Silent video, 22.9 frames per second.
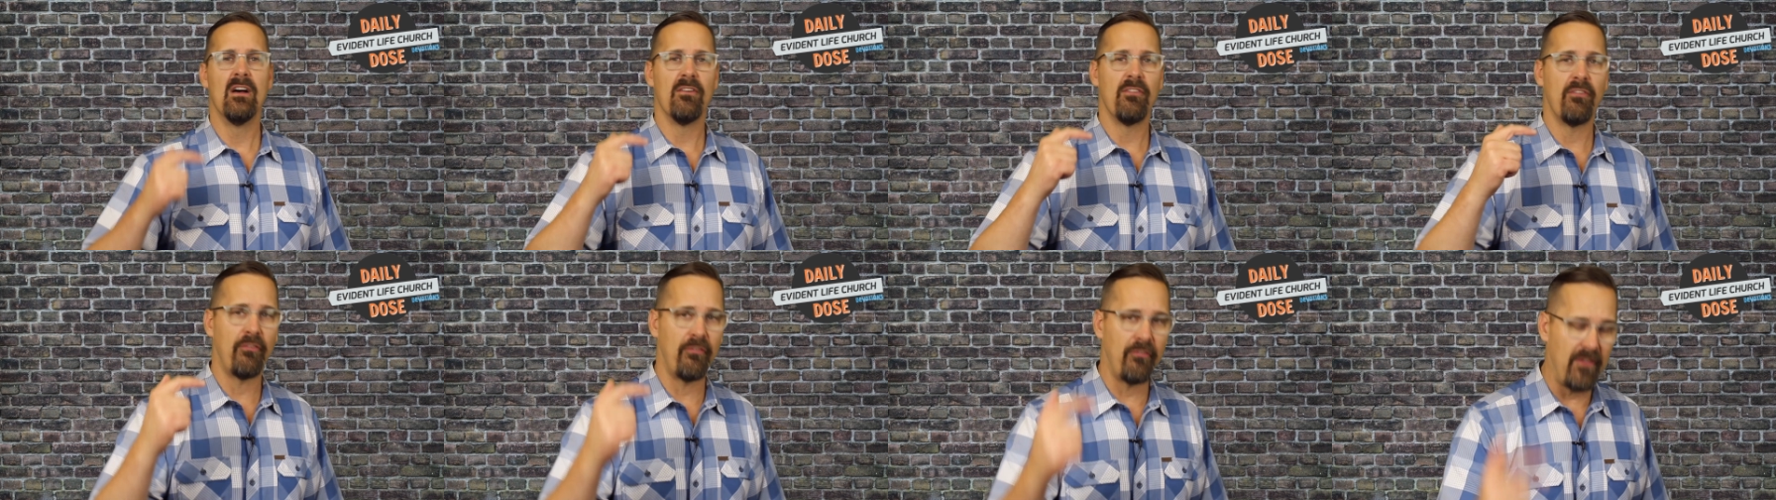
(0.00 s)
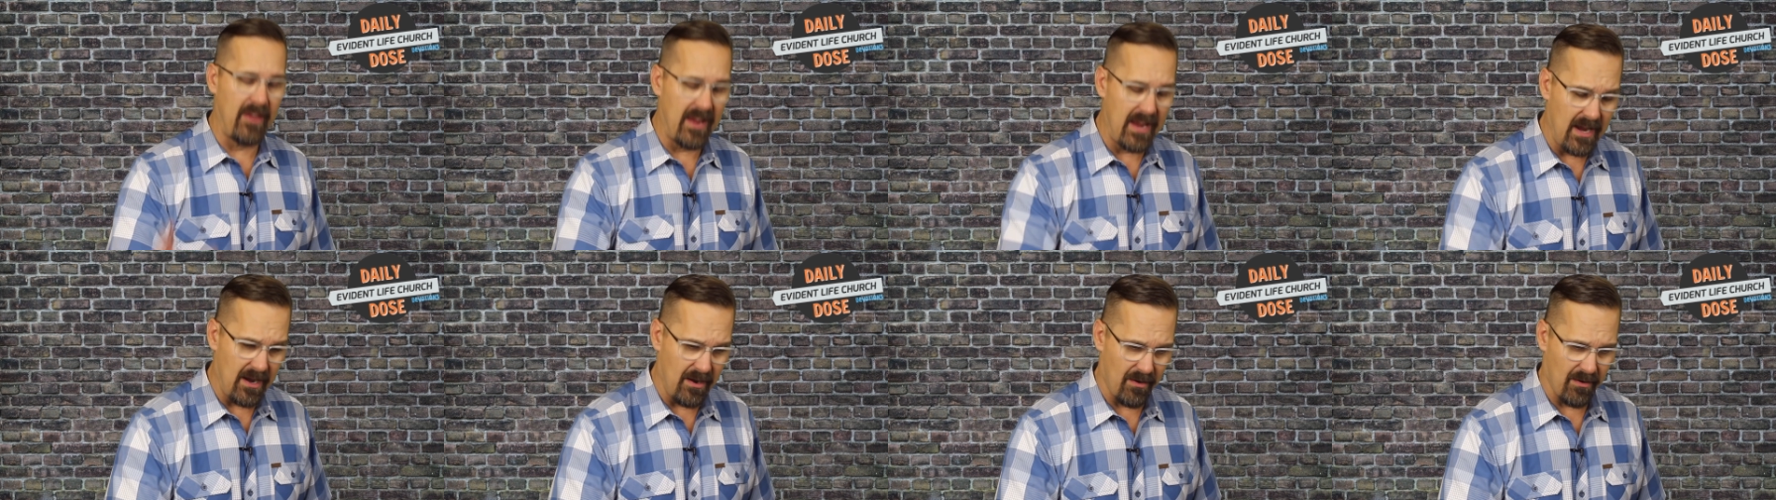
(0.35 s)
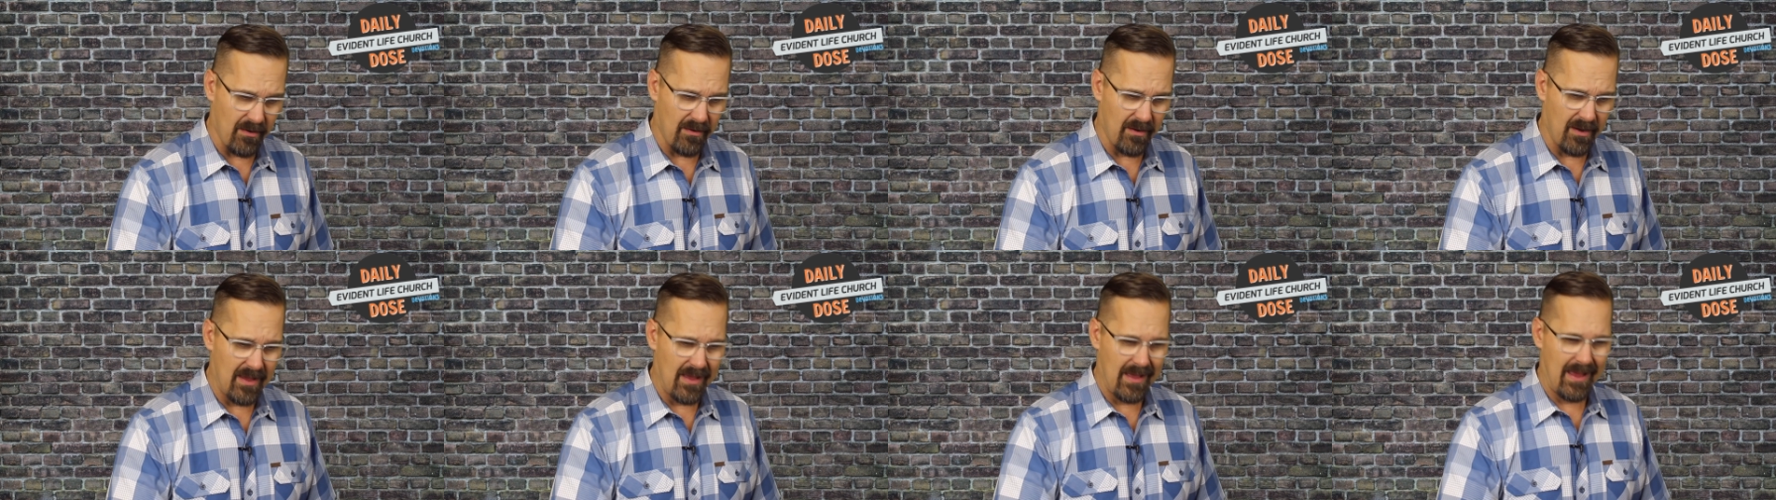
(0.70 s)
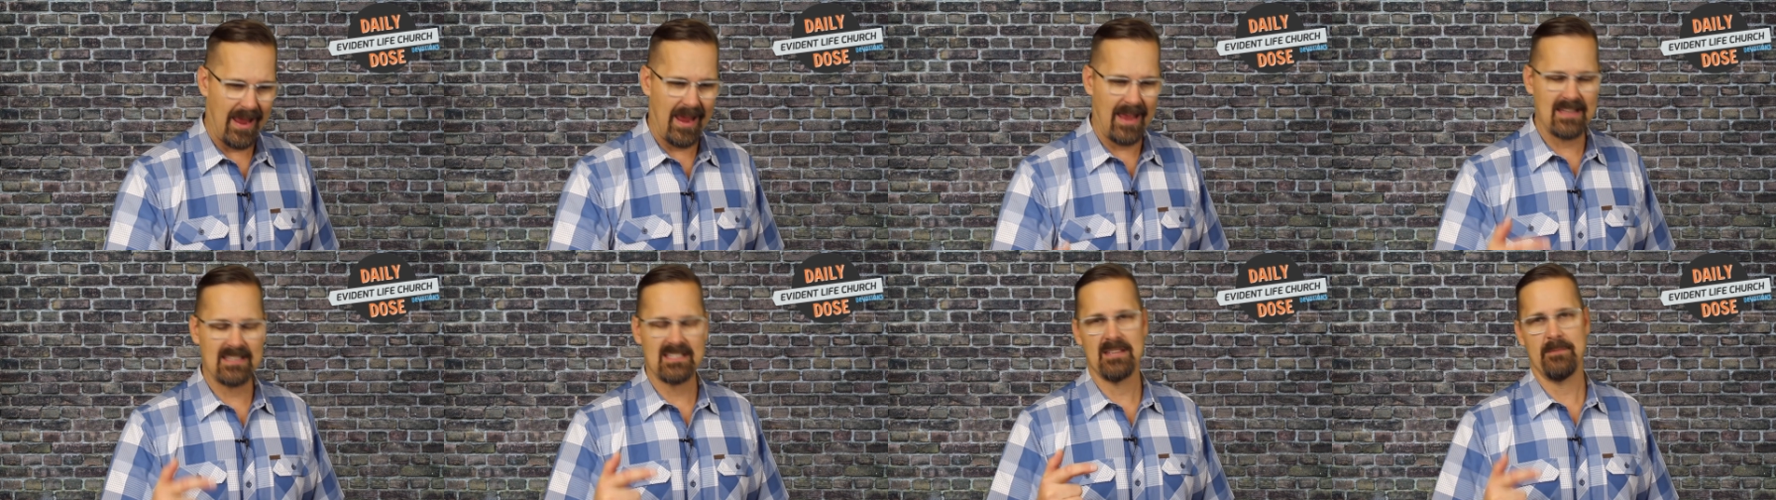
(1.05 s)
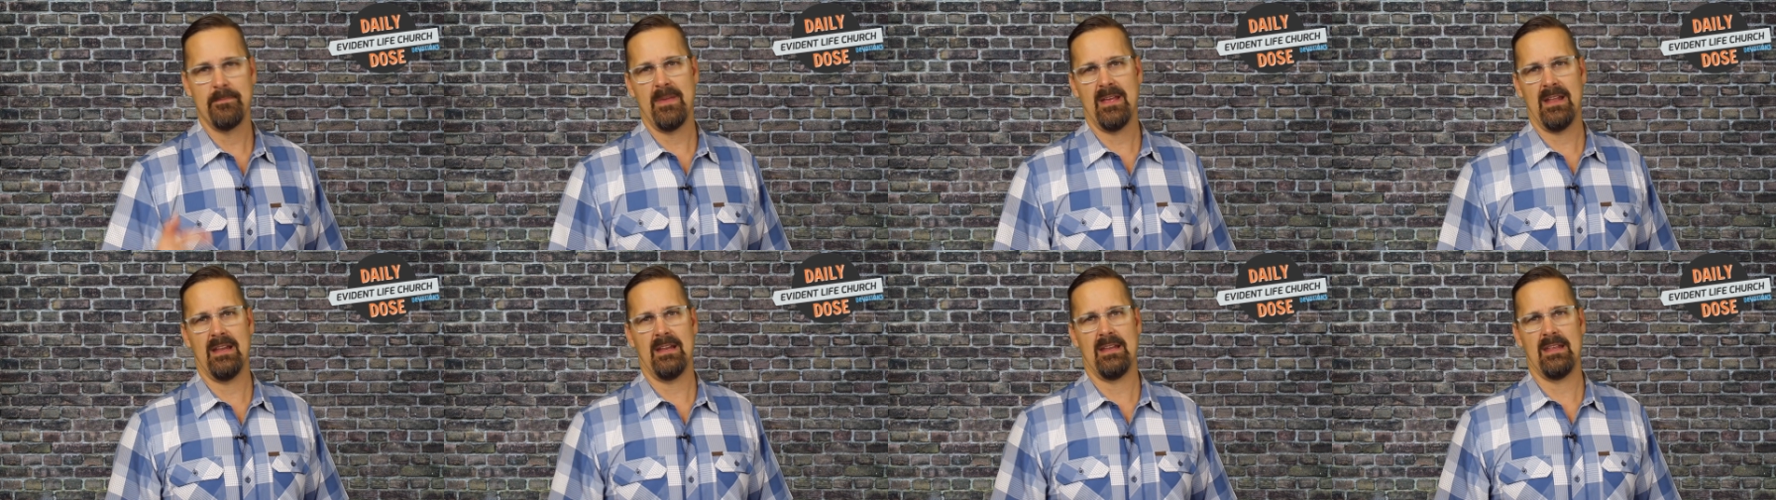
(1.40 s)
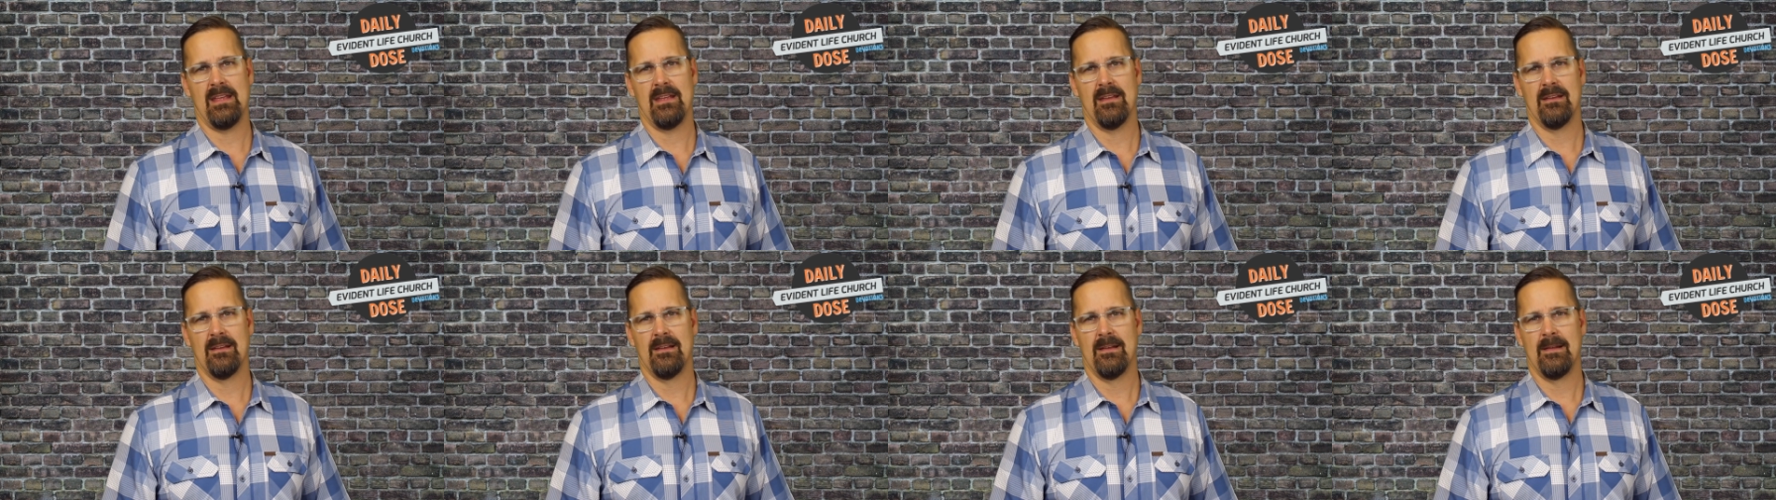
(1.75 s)
fear and
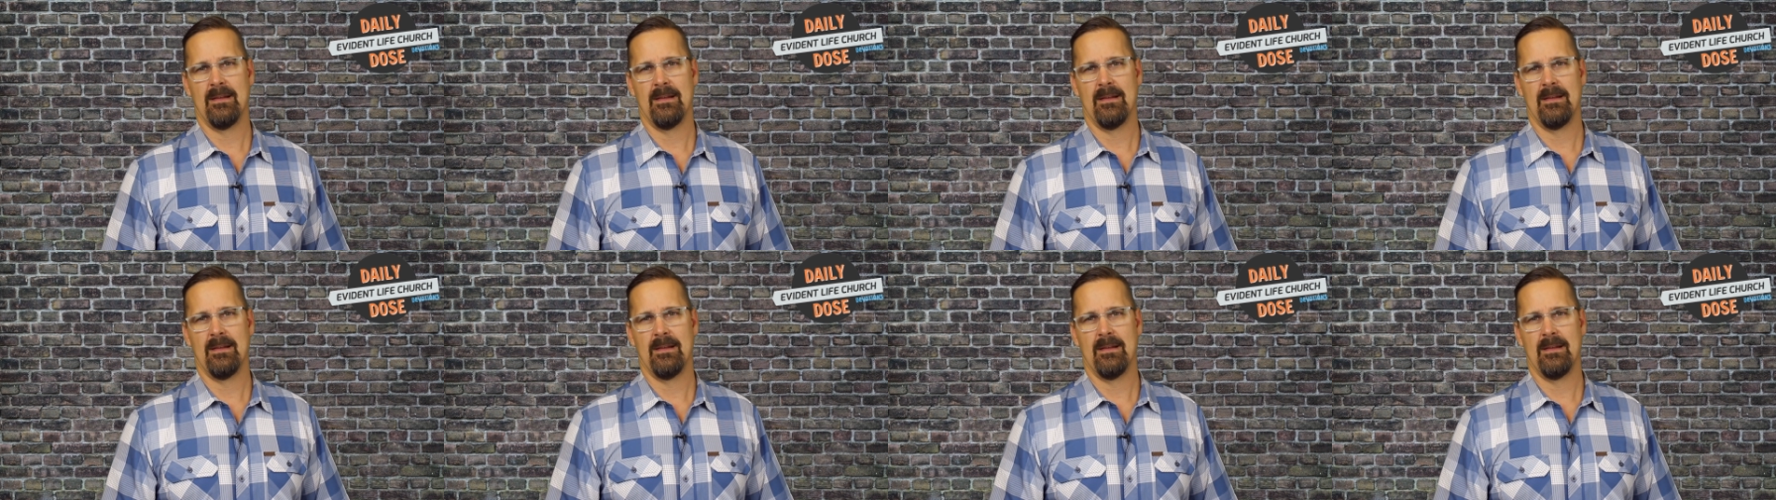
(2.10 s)
timidity.